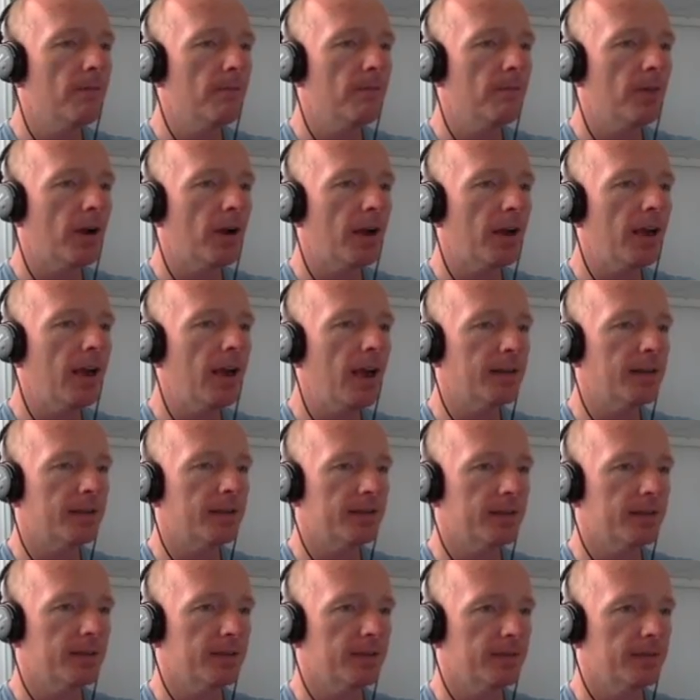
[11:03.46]
King
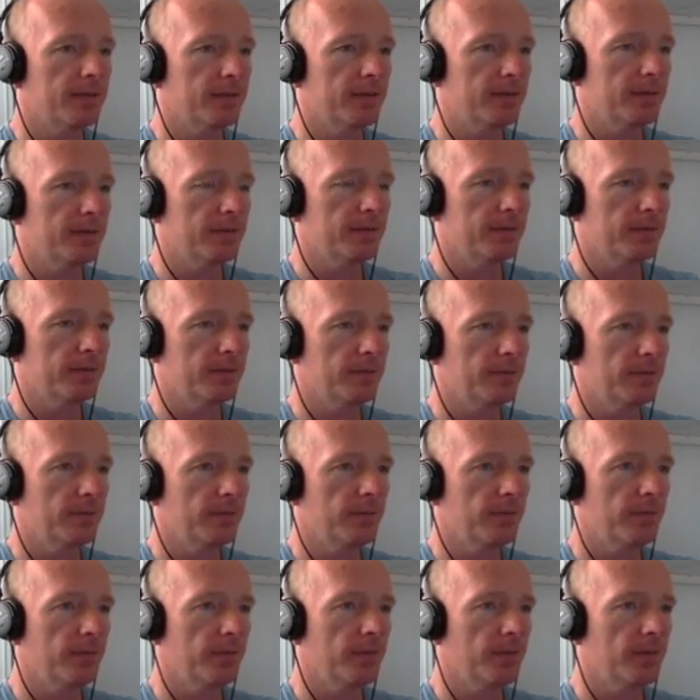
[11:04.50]
ant.
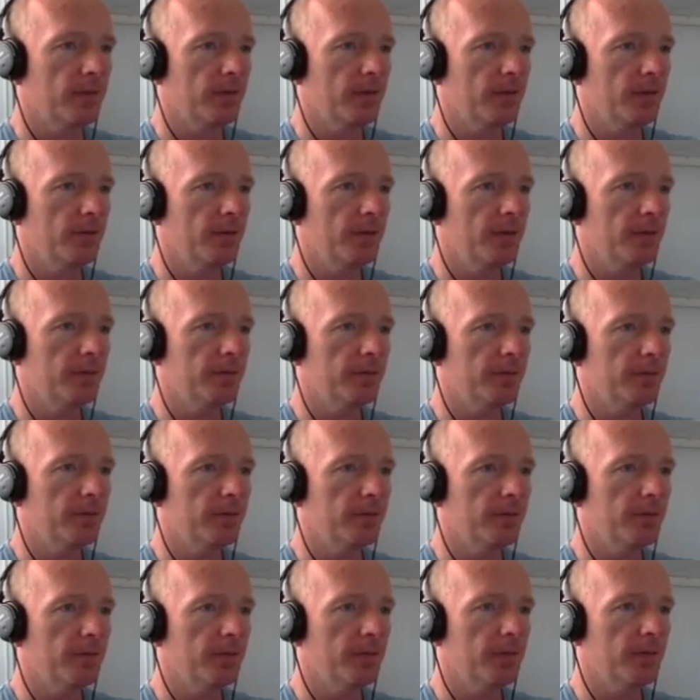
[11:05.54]
I don't know.
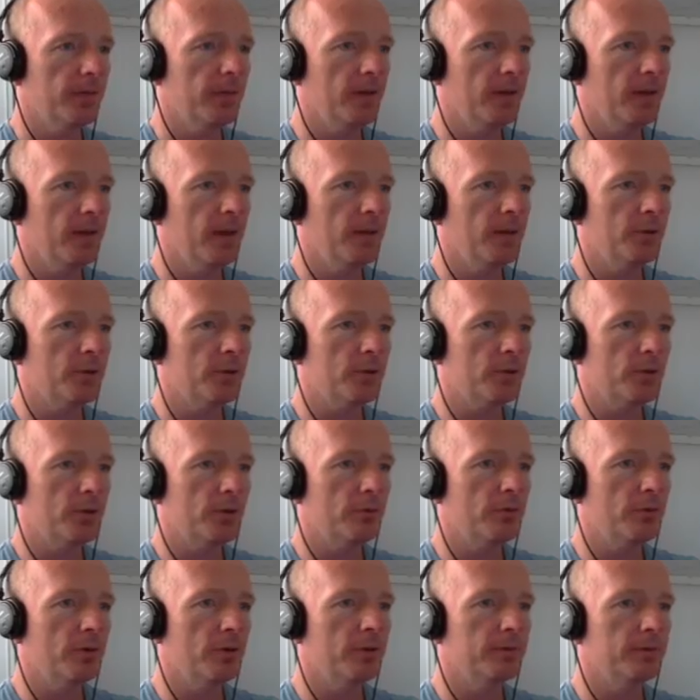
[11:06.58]
I'm just going to run.